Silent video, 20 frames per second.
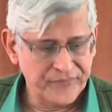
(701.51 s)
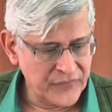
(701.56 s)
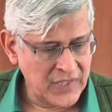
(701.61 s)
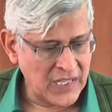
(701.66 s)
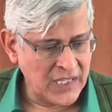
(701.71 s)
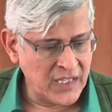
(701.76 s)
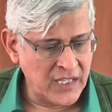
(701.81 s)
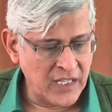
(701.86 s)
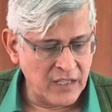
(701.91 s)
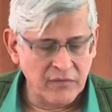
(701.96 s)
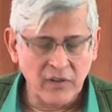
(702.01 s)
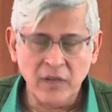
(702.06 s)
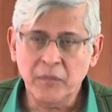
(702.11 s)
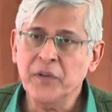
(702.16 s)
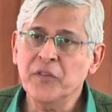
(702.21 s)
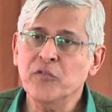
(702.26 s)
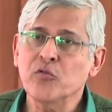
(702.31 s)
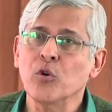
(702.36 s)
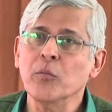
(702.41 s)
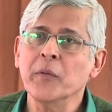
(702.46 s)
and there will
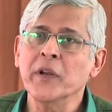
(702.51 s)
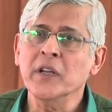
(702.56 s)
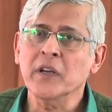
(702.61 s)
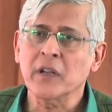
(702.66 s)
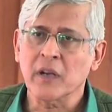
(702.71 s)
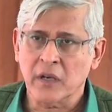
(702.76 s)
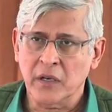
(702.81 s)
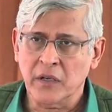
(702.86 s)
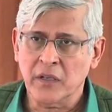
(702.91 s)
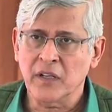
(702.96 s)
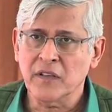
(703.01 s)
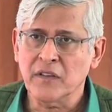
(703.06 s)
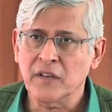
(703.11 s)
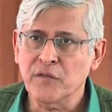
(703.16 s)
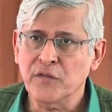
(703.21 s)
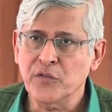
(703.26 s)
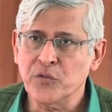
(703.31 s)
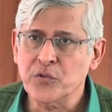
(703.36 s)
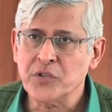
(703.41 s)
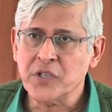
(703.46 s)
be so many cricketers
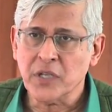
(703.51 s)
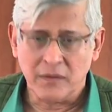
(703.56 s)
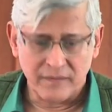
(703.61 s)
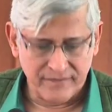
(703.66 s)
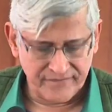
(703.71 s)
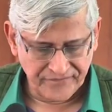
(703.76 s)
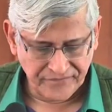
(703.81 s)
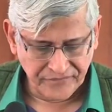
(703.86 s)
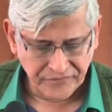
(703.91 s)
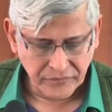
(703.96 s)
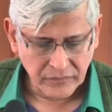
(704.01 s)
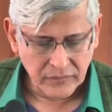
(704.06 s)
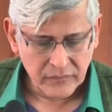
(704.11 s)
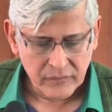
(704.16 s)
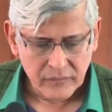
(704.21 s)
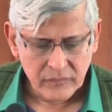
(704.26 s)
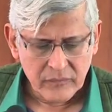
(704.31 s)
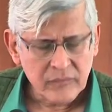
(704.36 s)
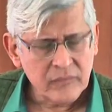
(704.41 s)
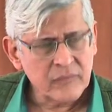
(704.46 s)
in future.
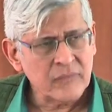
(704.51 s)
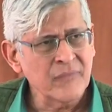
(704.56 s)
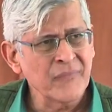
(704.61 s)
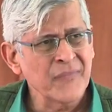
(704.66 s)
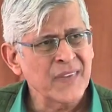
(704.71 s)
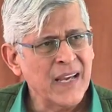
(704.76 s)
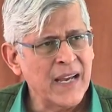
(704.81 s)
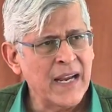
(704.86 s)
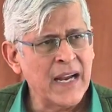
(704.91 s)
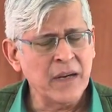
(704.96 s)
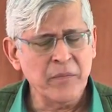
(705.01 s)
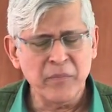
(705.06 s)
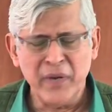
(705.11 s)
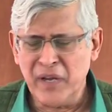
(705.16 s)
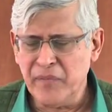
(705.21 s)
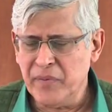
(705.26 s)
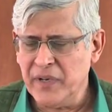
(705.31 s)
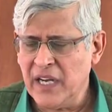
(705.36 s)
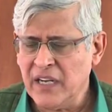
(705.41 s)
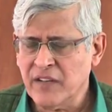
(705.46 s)
And
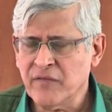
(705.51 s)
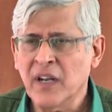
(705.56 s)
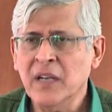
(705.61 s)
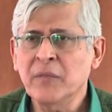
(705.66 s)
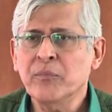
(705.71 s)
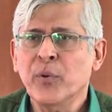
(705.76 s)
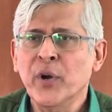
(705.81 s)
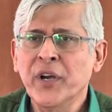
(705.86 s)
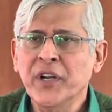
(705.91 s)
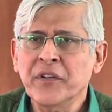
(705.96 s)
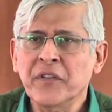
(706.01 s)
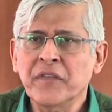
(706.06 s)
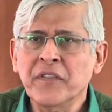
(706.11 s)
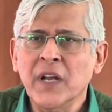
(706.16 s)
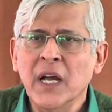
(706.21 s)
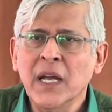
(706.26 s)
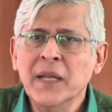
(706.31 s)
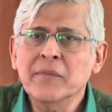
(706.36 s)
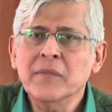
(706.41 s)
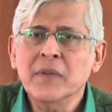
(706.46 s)
maybe at one point of
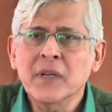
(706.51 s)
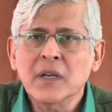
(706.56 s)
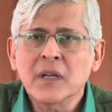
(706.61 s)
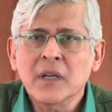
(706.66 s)
time,